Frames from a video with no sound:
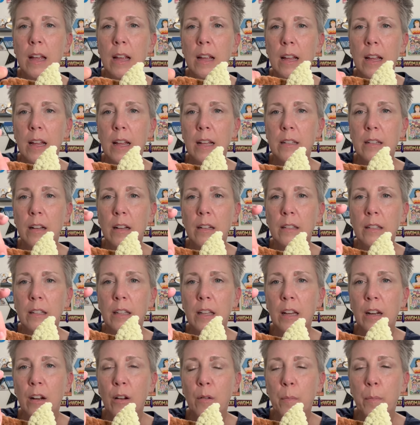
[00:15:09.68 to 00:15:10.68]
is a
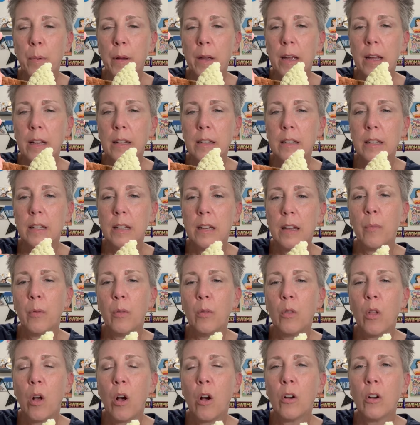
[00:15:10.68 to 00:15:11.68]
little bit
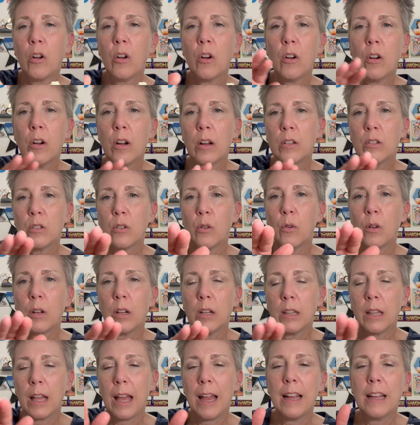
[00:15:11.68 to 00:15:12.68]
longer, so it
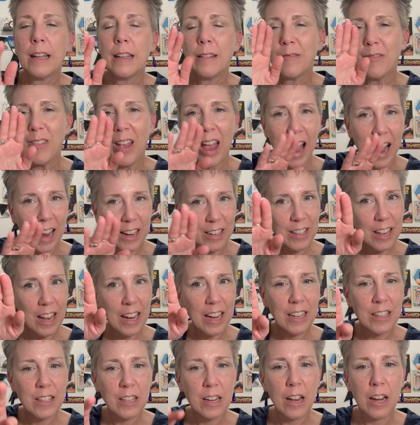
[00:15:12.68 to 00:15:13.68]
like acts like
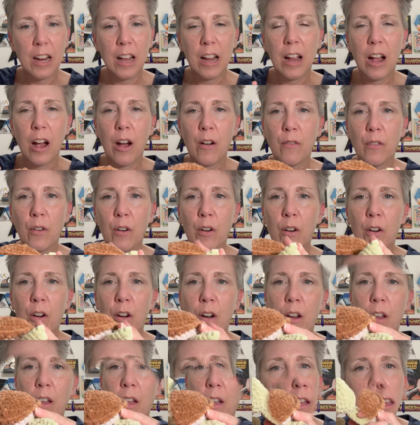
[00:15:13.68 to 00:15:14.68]
it's gonna cover.
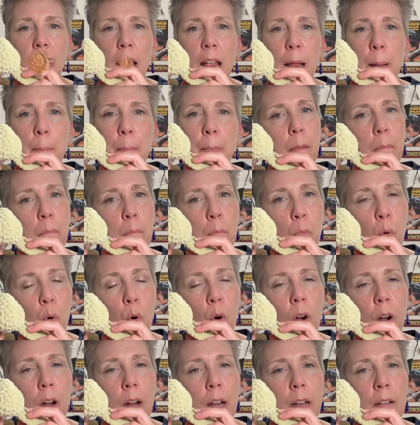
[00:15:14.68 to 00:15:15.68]
This is a
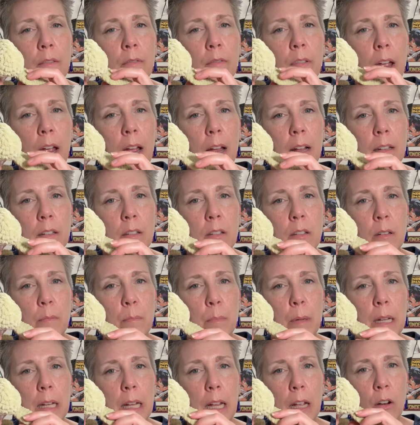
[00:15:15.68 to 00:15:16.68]
more advanced
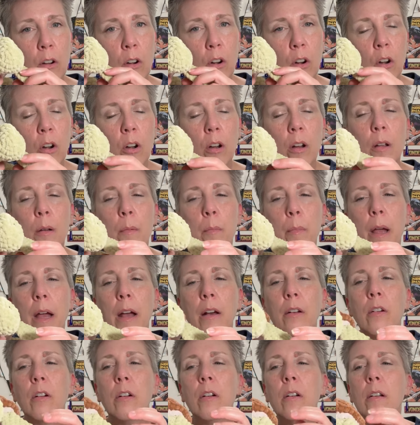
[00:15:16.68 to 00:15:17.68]
beginner
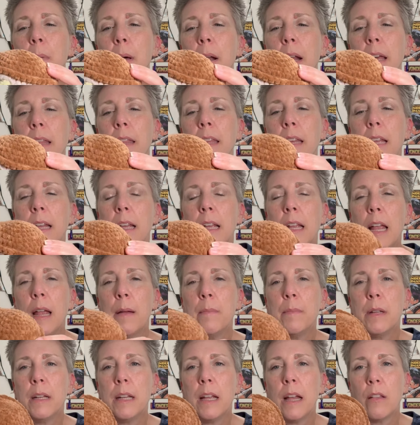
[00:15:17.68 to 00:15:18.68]
pattern, but I think it came
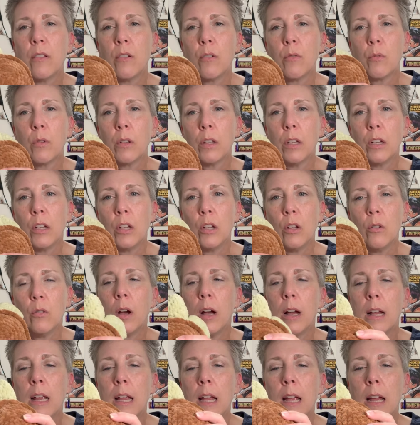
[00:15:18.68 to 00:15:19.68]
together really cute.
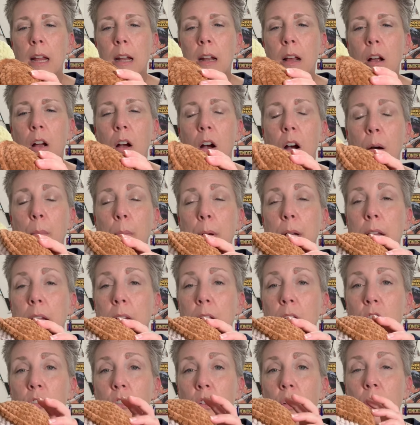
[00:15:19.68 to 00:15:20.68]
Again, a
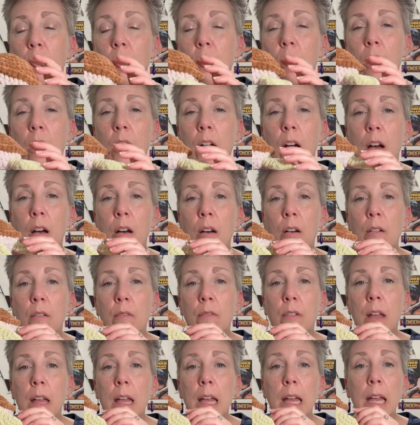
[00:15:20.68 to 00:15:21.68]
combination of
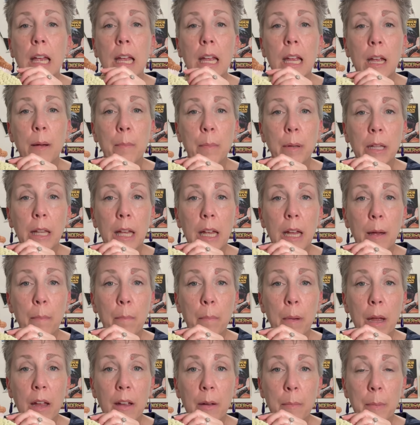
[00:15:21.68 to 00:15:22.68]
Himalayan
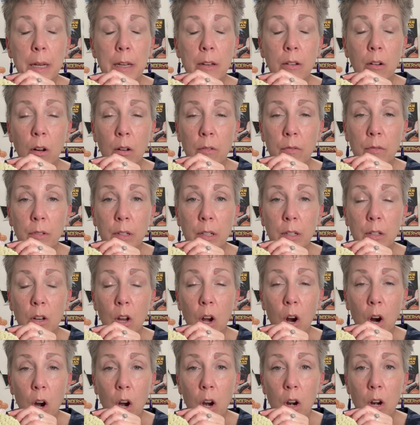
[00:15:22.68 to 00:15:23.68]
baby dolphin
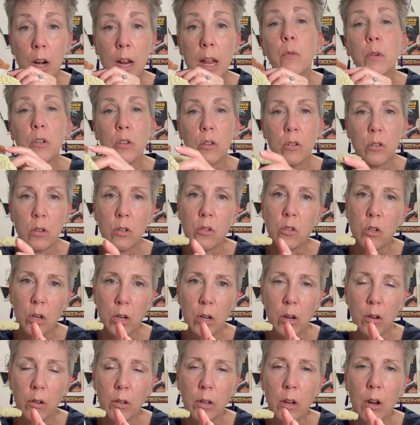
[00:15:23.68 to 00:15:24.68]
yarn, which is a
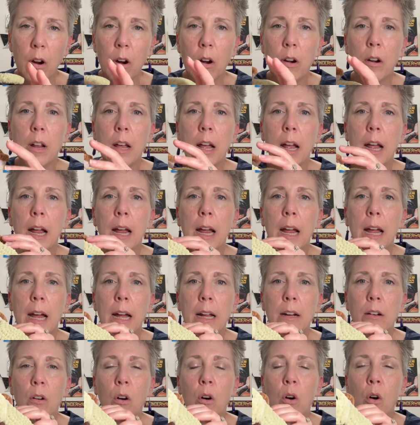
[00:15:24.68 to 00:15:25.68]
chenille yarn,
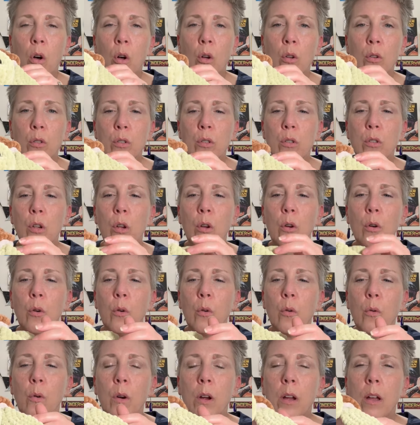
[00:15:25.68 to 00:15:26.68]
and
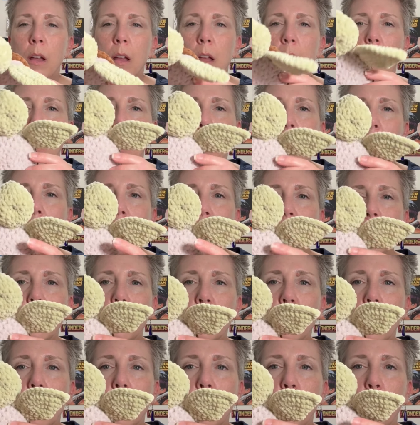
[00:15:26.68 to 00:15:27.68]
also I used
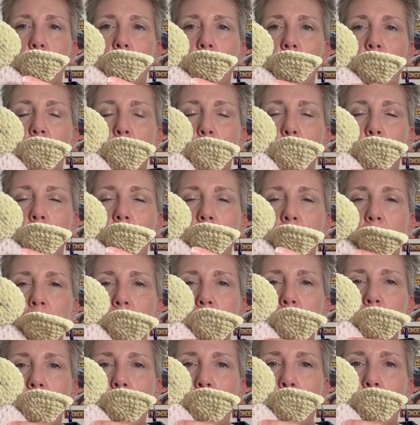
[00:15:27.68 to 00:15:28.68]
on the bottom, I
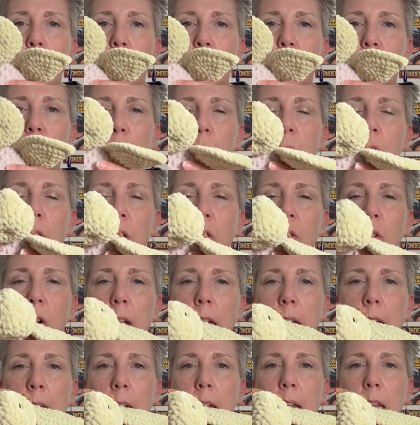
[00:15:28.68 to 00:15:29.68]
used that mushroom color
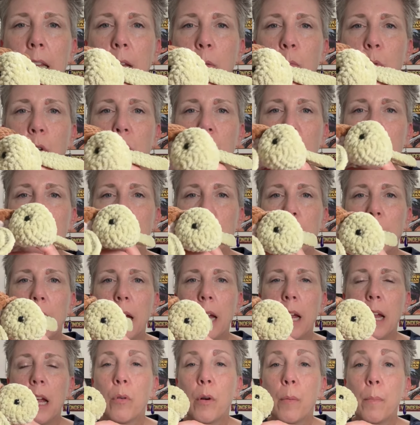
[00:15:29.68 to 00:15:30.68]
again, which is
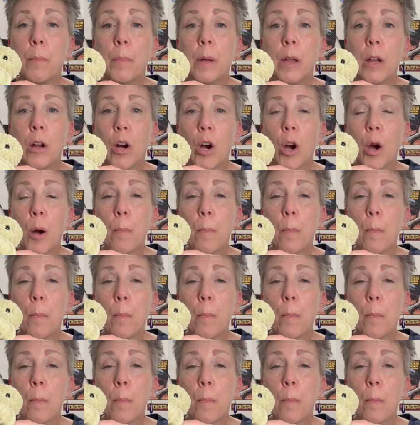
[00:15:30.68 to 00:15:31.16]
by Premier,